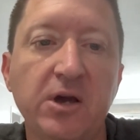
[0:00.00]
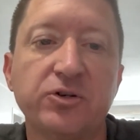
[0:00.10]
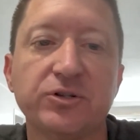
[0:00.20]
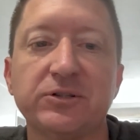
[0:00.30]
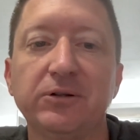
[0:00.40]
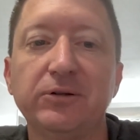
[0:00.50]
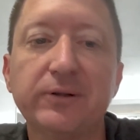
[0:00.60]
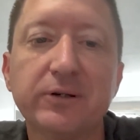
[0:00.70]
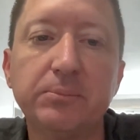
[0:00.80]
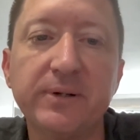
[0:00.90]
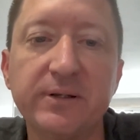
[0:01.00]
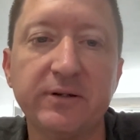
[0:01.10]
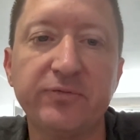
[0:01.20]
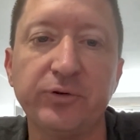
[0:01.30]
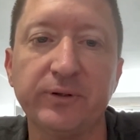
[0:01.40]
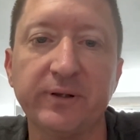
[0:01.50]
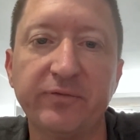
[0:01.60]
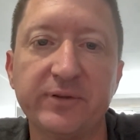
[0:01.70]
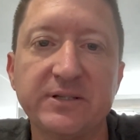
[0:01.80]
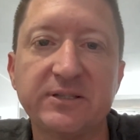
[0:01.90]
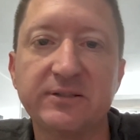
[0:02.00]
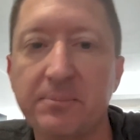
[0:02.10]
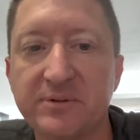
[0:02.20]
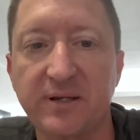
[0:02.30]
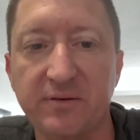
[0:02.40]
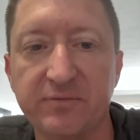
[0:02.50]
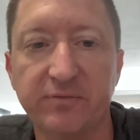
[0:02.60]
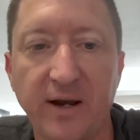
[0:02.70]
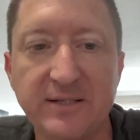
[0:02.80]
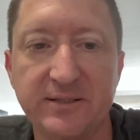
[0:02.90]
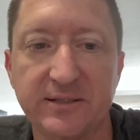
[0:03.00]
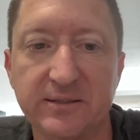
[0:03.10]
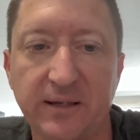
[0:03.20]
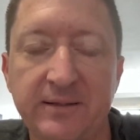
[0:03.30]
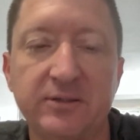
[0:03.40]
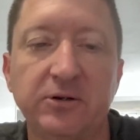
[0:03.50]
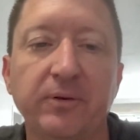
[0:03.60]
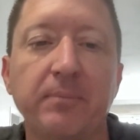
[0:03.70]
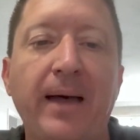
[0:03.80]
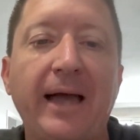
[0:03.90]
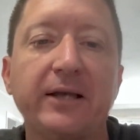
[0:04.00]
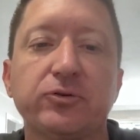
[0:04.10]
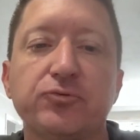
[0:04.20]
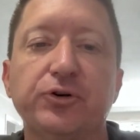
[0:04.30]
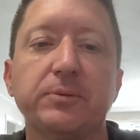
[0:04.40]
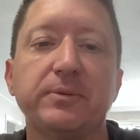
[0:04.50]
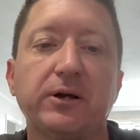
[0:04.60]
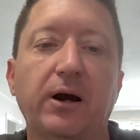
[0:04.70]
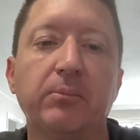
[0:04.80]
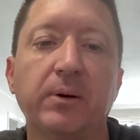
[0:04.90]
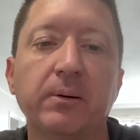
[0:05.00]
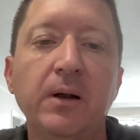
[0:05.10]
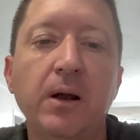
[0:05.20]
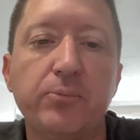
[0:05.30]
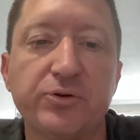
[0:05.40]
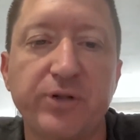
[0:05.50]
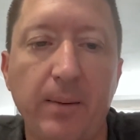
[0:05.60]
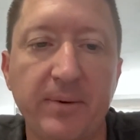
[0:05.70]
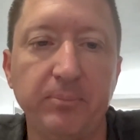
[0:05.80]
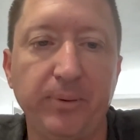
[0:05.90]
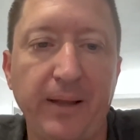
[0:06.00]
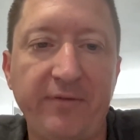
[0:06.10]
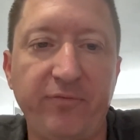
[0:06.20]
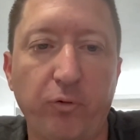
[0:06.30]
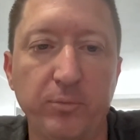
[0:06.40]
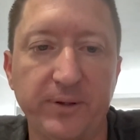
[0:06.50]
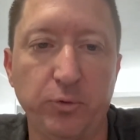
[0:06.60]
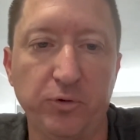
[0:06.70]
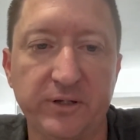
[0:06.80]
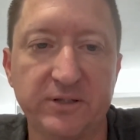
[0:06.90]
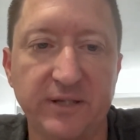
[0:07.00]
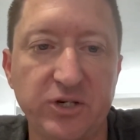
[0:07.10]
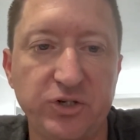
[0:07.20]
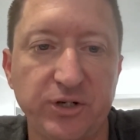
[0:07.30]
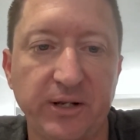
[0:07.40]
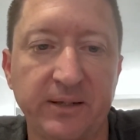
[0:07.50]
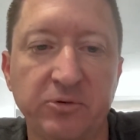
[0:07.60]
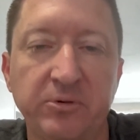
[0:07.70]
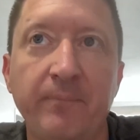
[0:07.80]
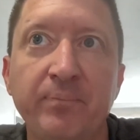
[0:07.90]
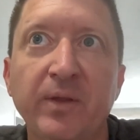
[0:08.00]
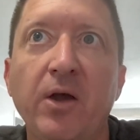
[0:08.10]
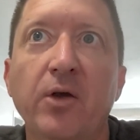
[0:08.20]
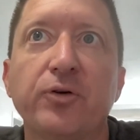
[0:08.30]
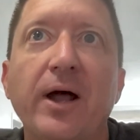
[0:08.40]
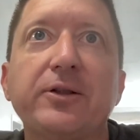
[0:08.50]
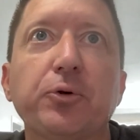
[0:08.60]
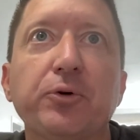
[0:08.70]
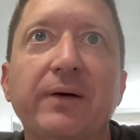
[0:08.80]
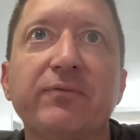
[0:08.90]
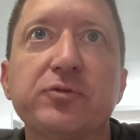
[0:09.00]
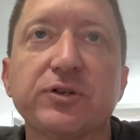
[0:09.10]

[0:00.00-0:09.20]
just a little bit differently for these subset of devices, until the Macs really become a predominant platform in the organization. And you're not doing them for a